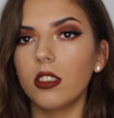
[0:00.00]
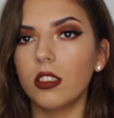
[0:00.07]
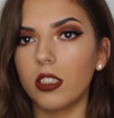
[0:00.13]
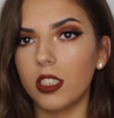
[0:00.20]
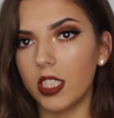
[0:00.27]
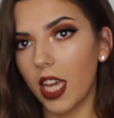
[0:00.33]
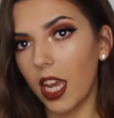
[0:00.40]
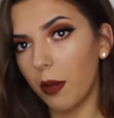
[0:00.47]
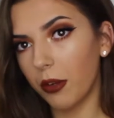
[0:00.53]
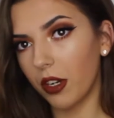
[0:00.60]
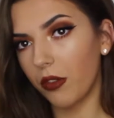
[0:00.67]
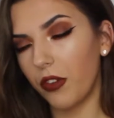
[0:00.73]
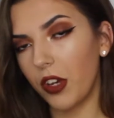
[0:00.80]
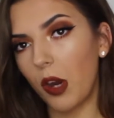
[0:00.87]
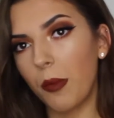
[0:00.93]
So today I'm going
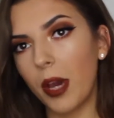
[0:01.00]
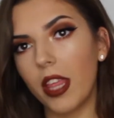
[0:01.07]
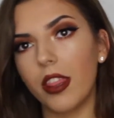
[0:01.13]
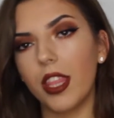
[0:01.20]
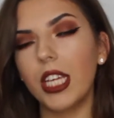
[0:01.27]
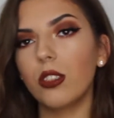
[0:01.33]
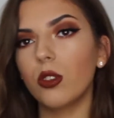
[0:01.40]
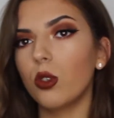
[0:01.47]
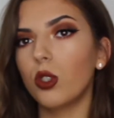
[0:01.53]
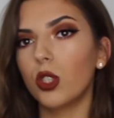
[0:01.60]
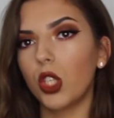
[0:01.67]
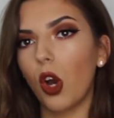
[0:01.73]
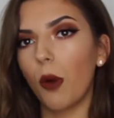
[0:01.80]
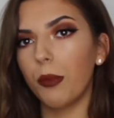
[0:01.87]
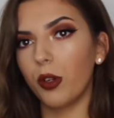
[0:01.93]
to film this
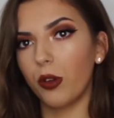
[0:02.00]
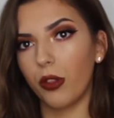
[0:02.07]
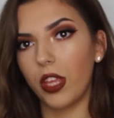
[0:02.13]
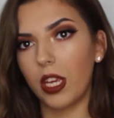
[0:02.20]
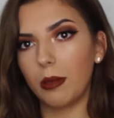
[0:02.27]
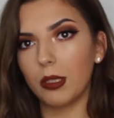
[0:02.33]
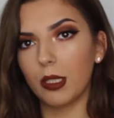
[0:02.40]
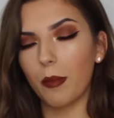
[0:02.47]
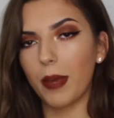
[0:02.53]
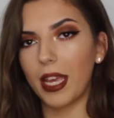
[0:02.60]
autumnal themed